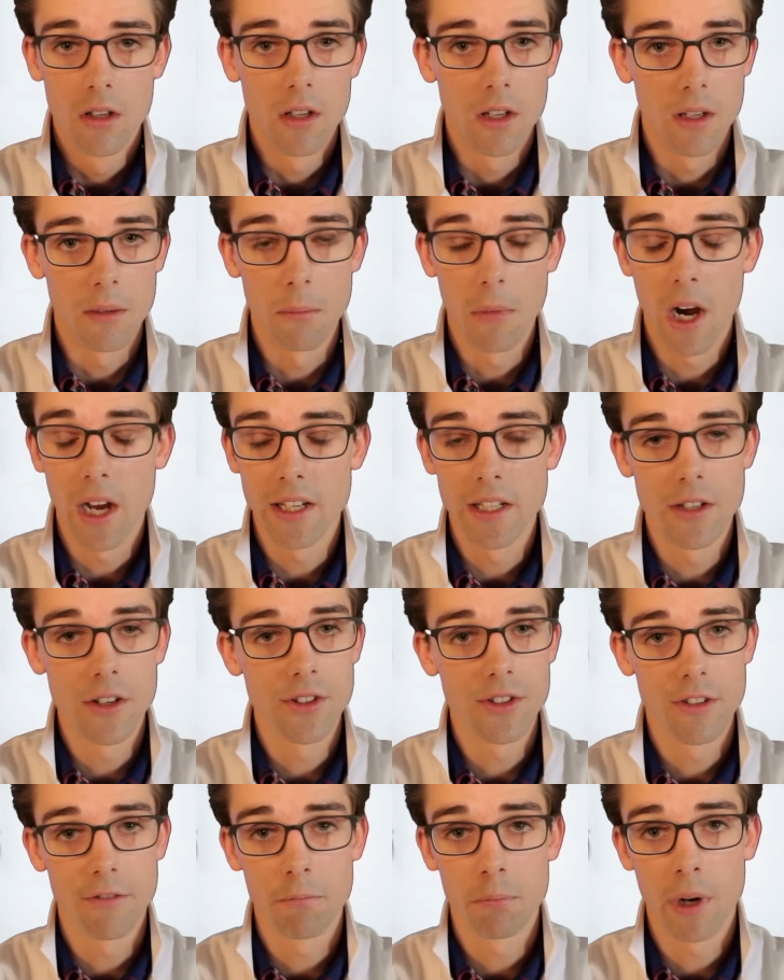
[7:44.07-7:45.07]
In my
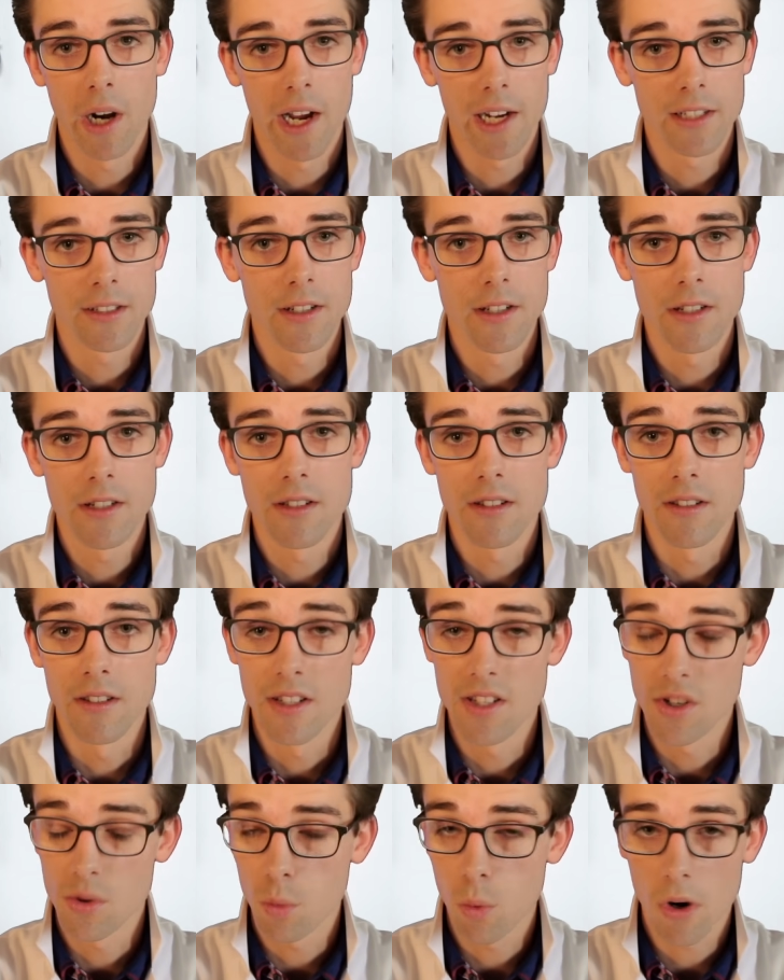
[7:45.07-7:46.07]
years of practice,
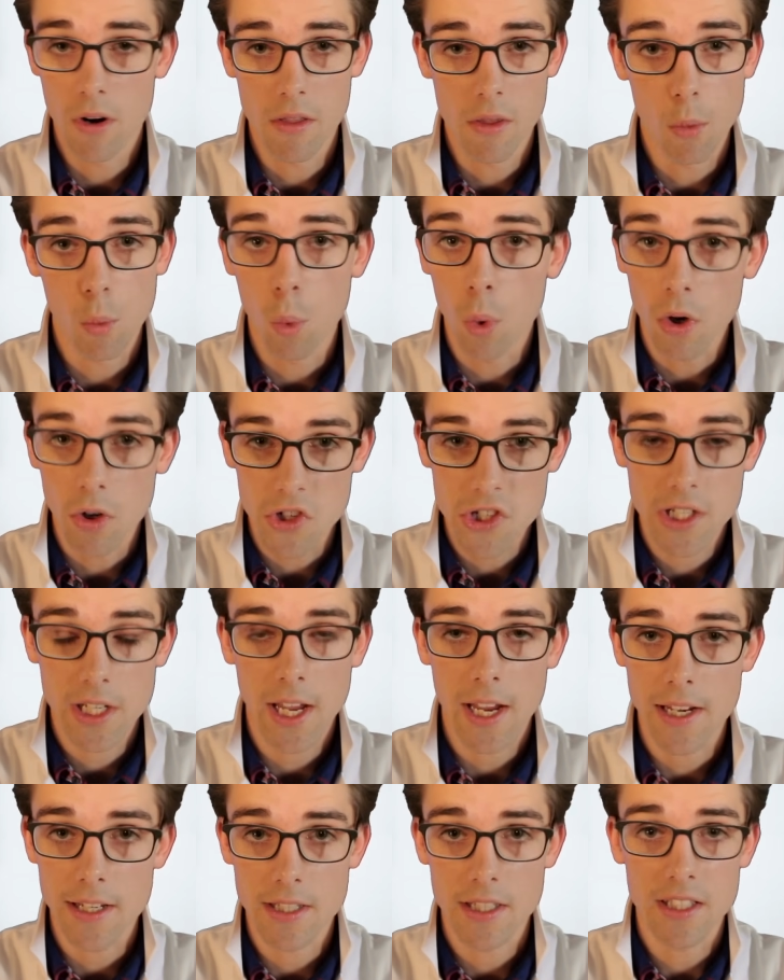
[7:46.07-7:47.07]
this is one of the worst
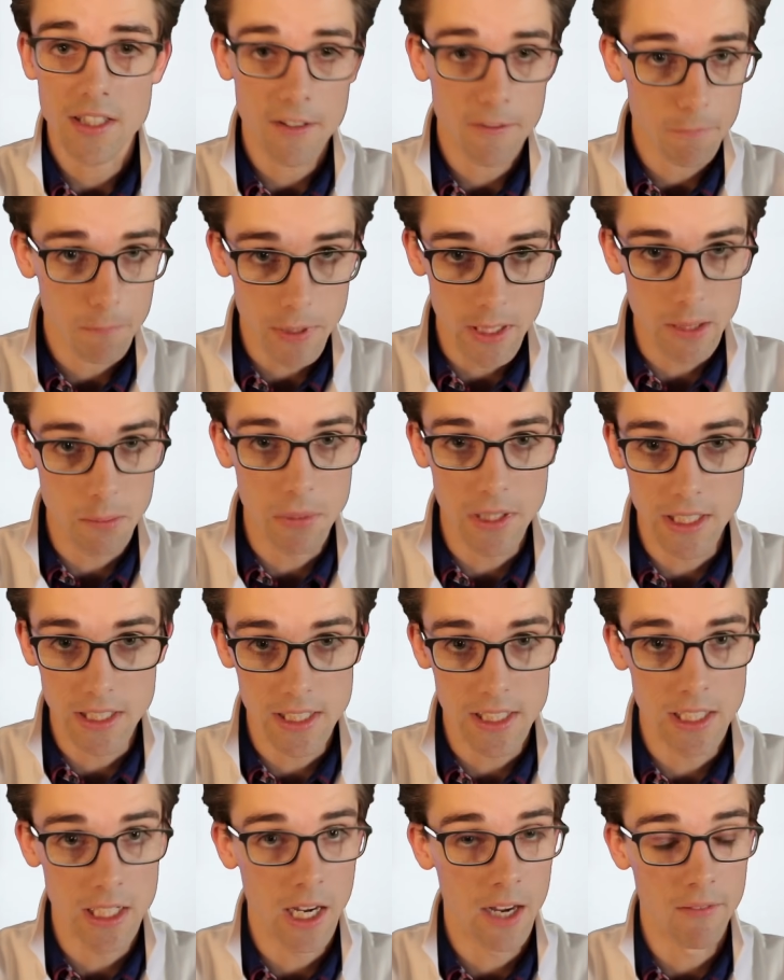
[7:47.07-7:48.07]
cases of
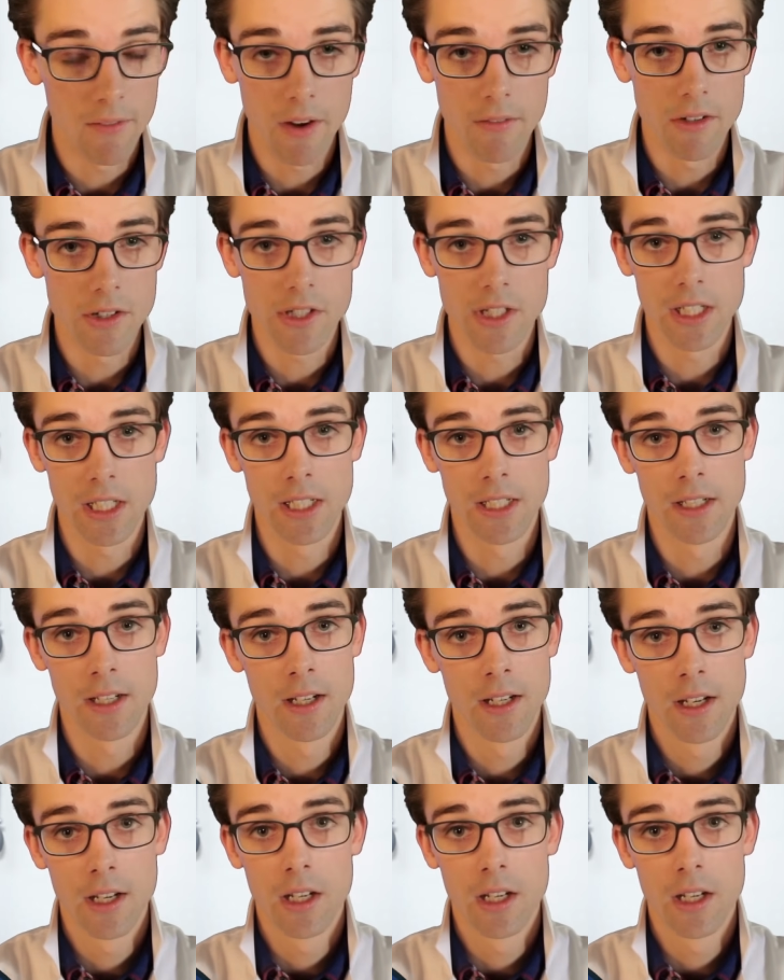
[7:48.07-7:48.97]
PPD I've ever seen.